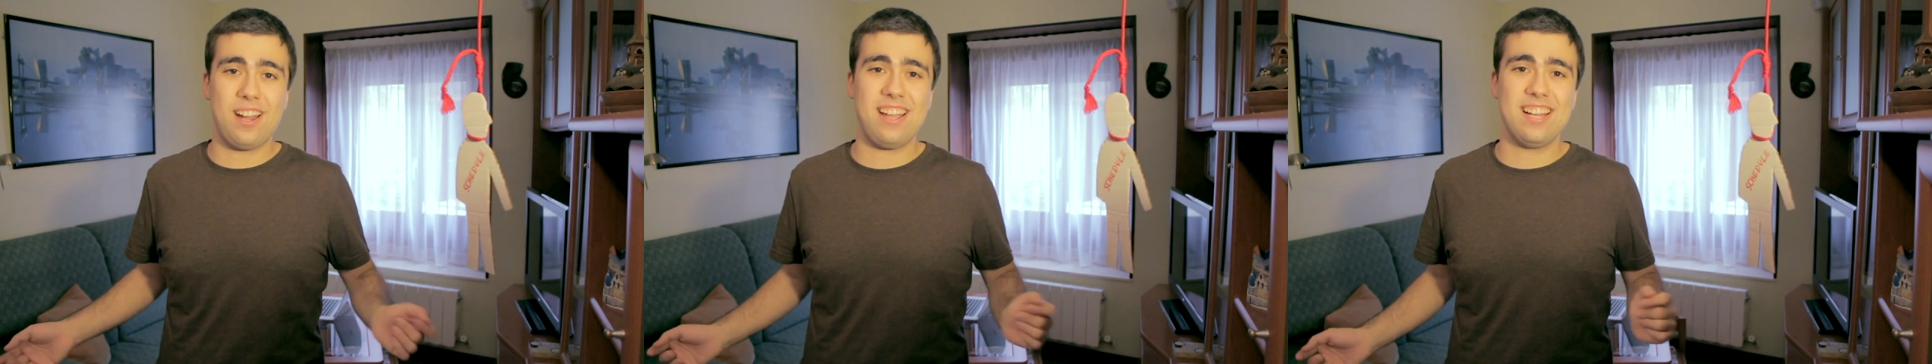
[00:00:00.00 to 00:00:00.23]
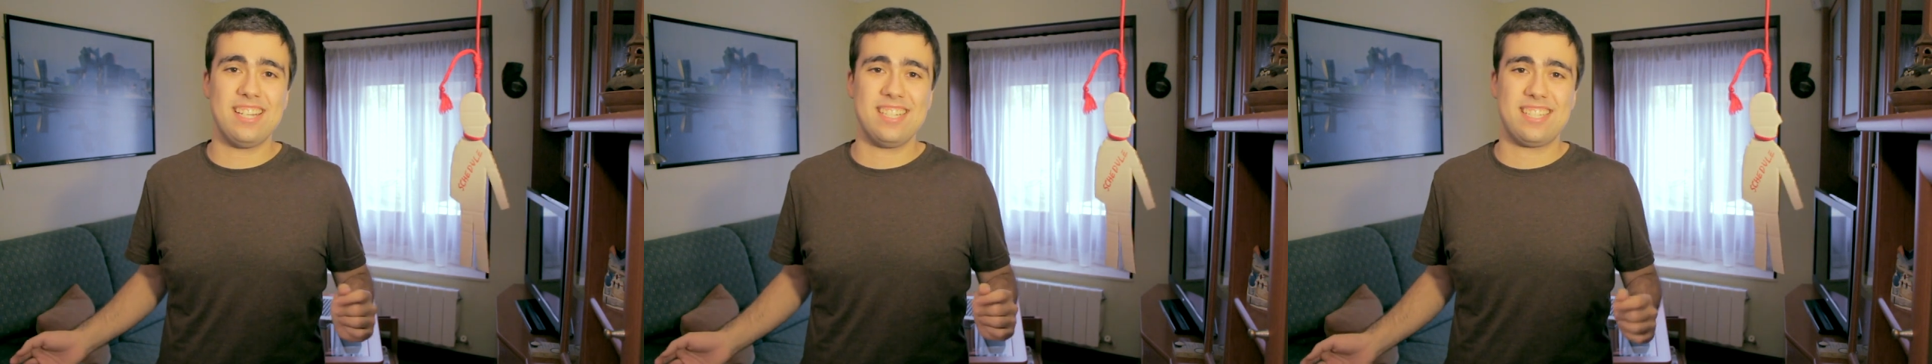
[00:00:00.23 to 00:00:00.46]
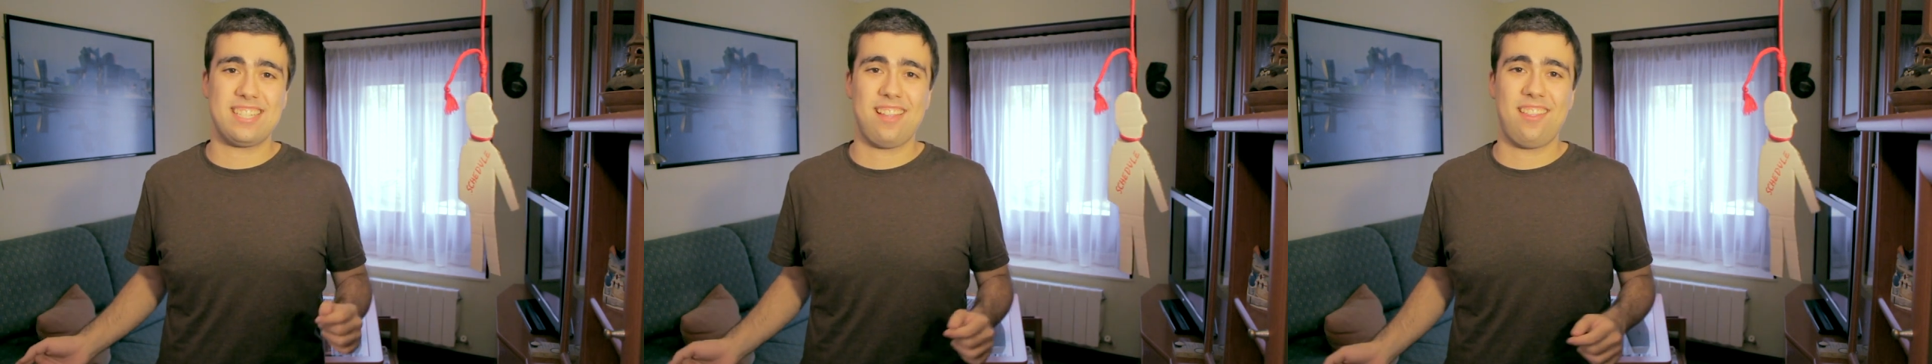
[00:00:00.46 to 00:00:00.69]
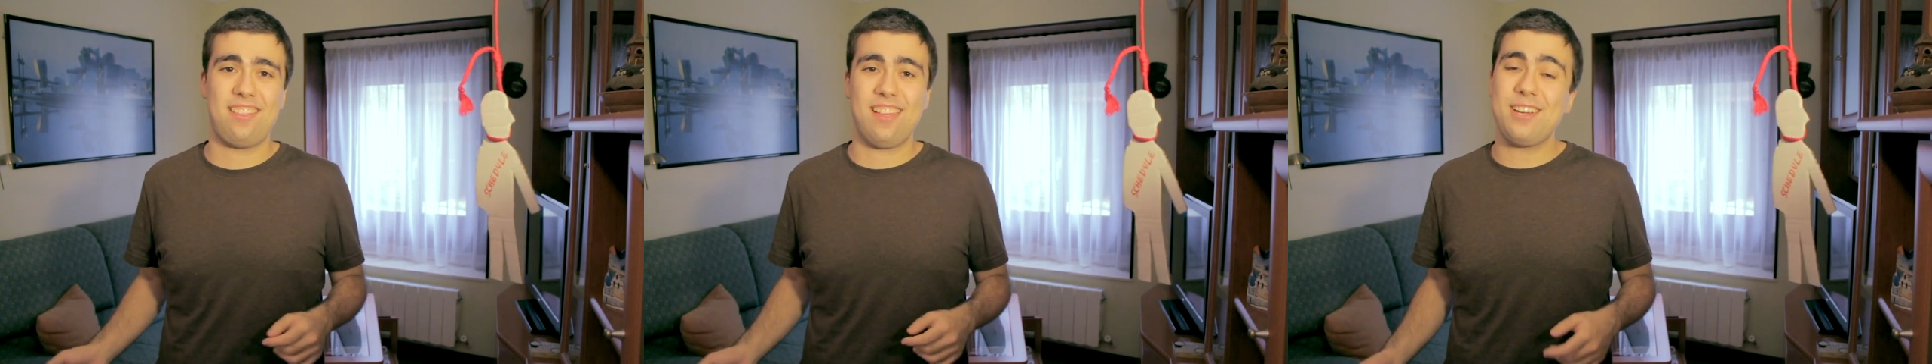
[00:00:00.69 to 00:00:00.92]
I guess.
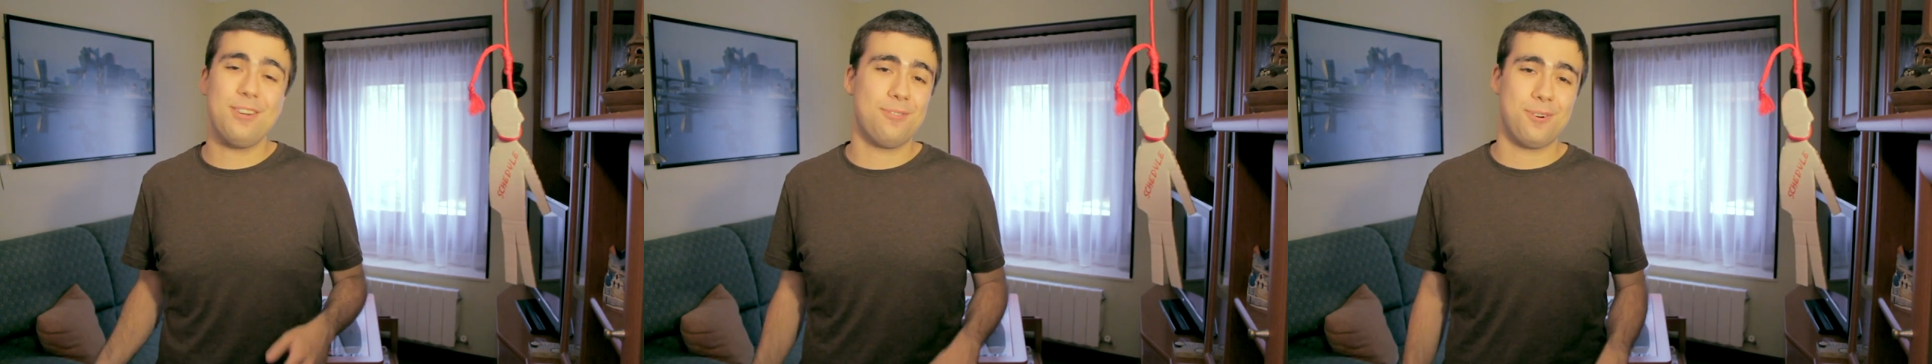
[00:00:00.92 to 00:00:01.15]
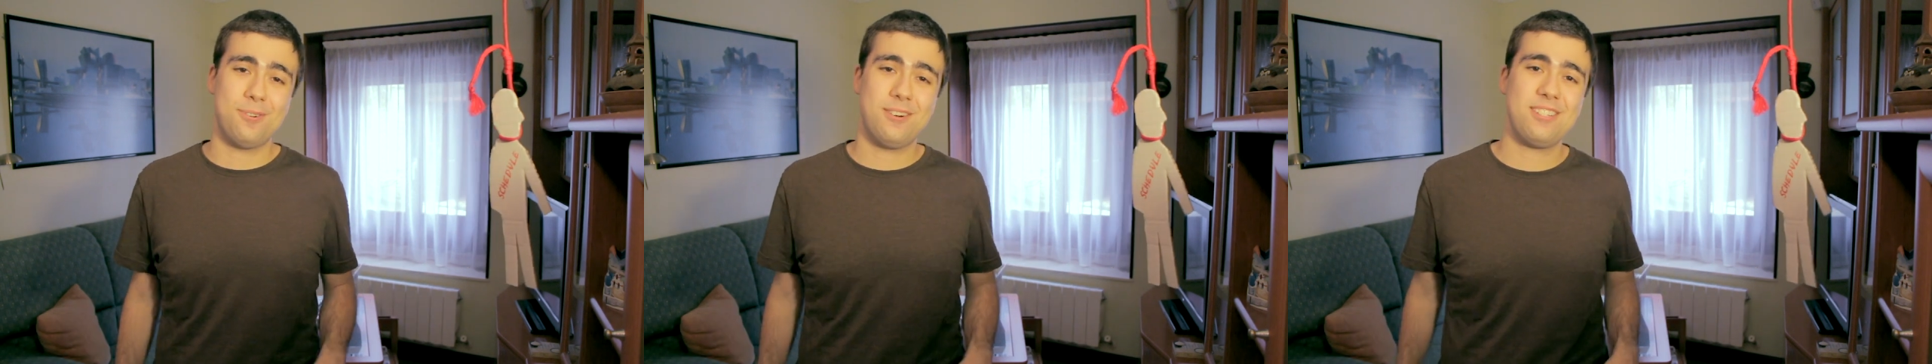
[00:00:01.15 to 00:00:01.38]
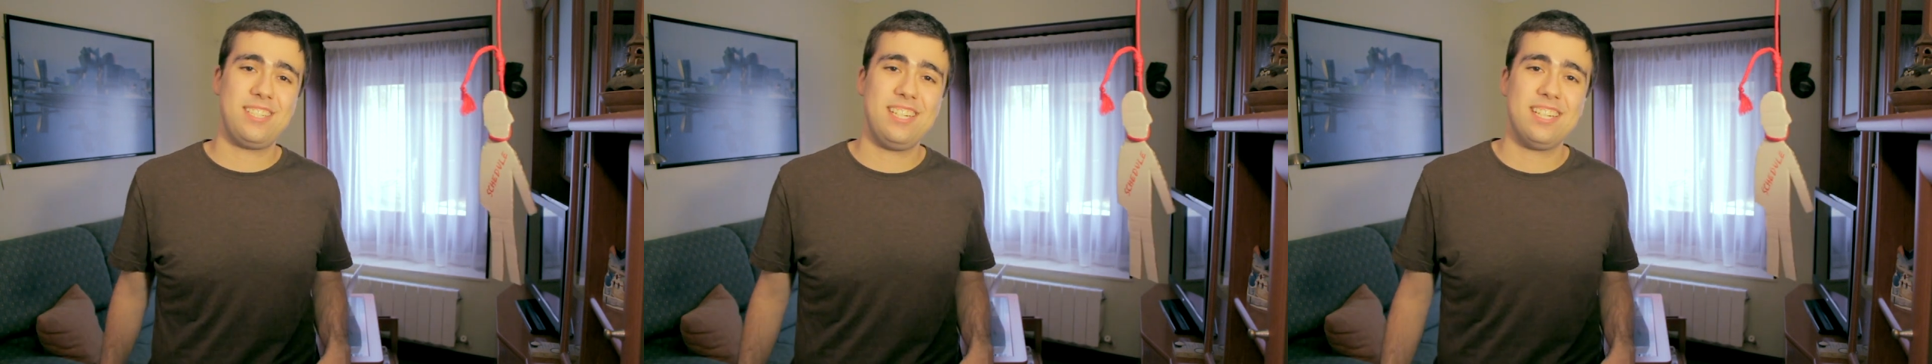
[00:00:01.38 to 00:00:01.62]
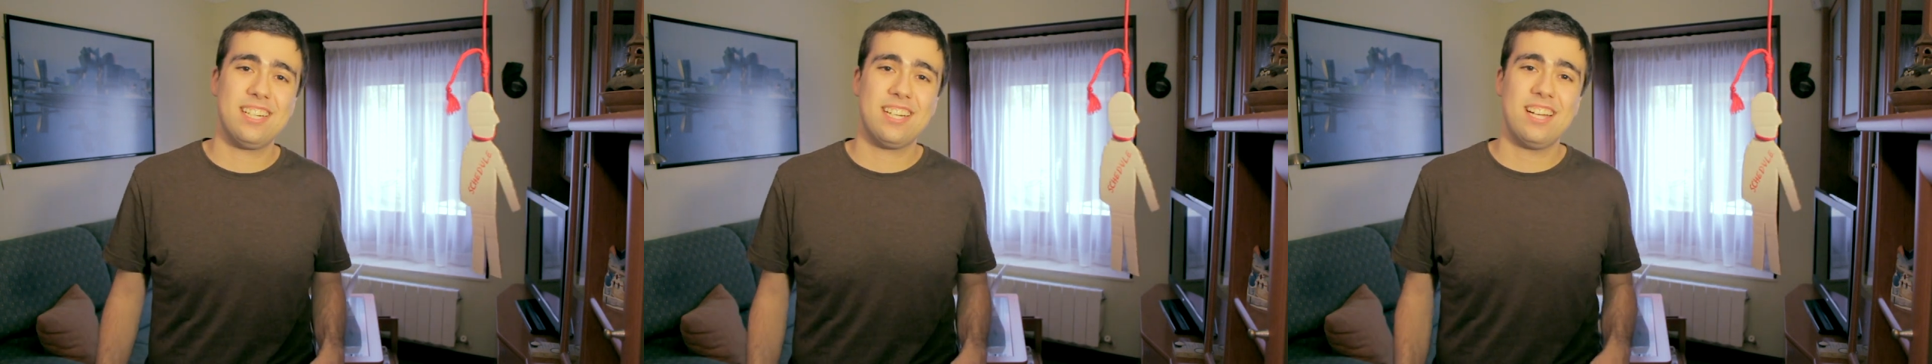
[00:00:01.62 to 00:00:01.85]
Thank you for
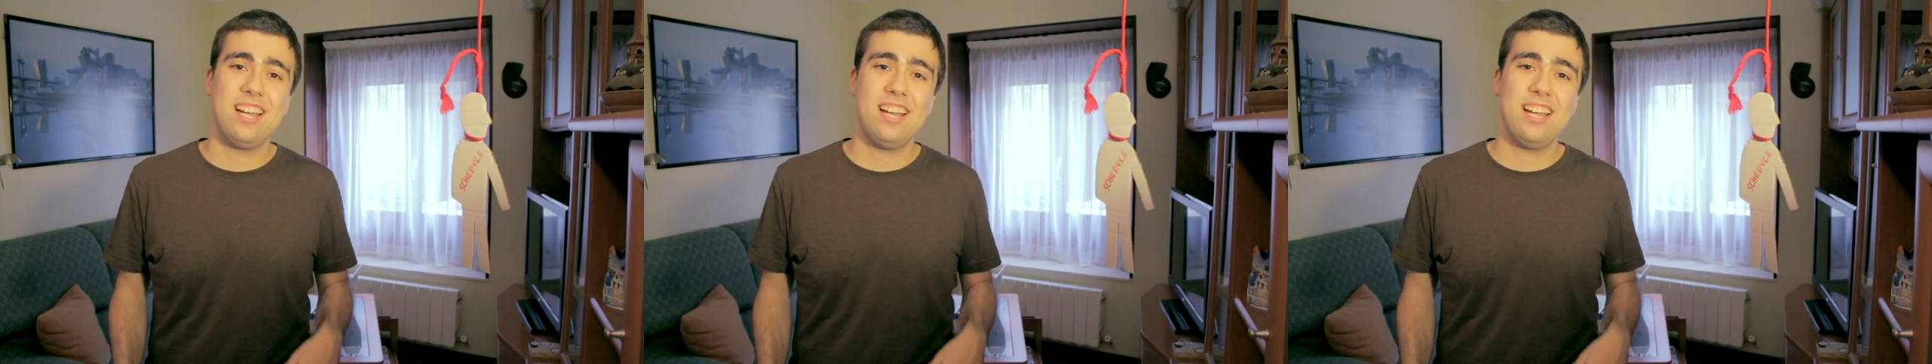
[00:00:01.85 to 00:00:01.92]
watching.